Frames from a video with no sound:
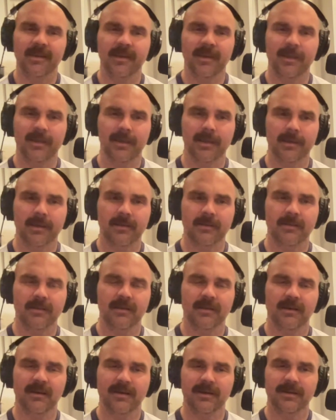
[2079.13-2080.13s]

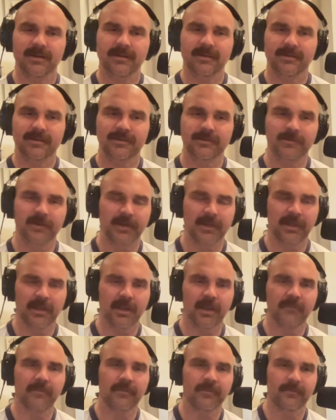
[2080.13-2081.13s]
And funny
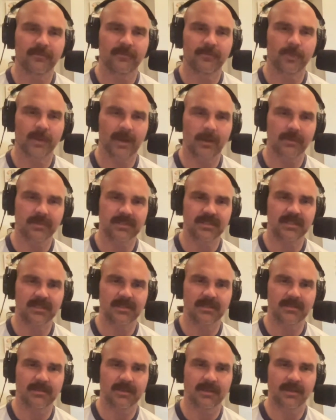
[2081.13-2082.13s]
enough, when I was
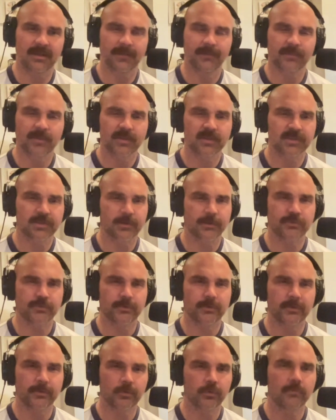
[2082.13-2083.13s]
in the
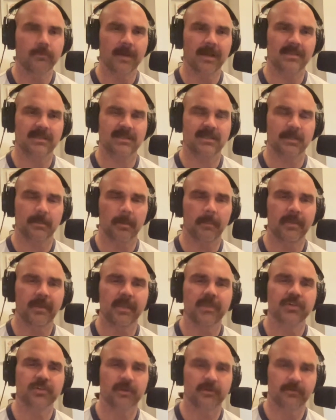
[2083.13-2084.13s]
surgery room, I sent him a
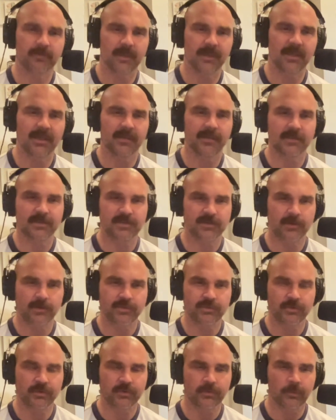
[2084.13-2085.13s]
picture of me in the
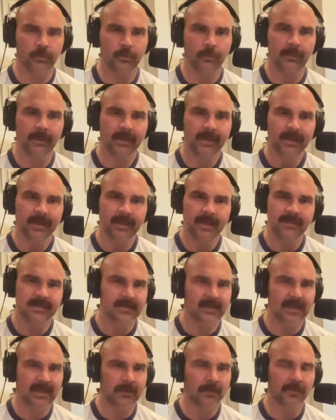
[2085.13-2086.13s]
surgery room
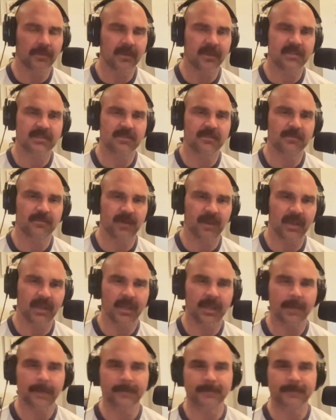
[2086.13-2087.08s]
and said, I don't think it's a fake.